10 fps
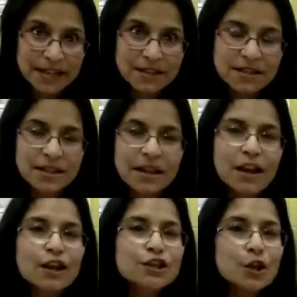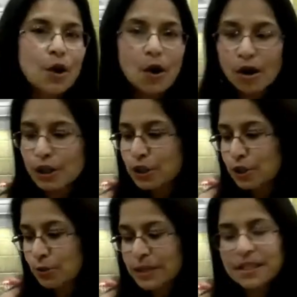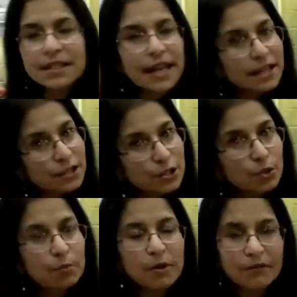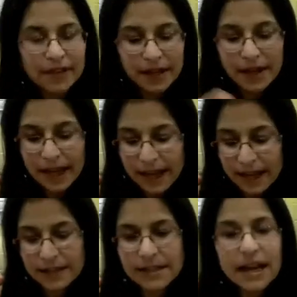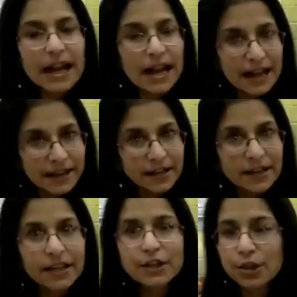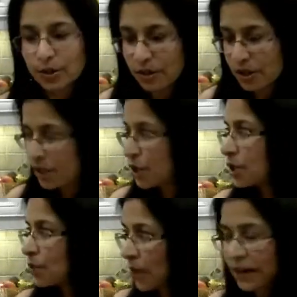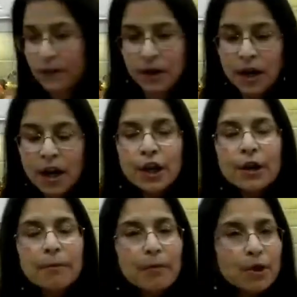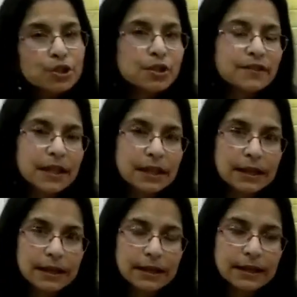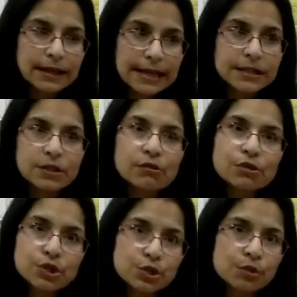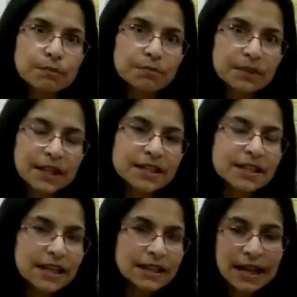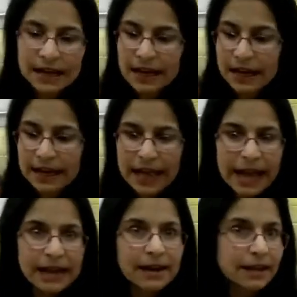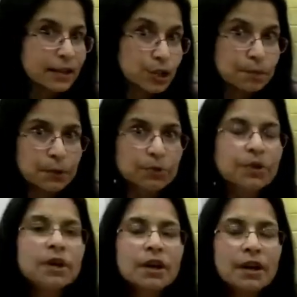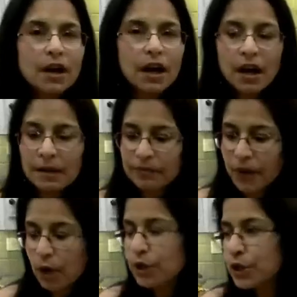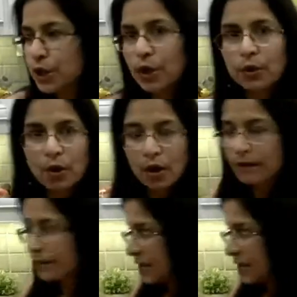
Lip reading: paste. So all you do is take a scoop of it and add it into the dishes, whatever. Most of the lentil soup, things like that, I add like a spoon or so of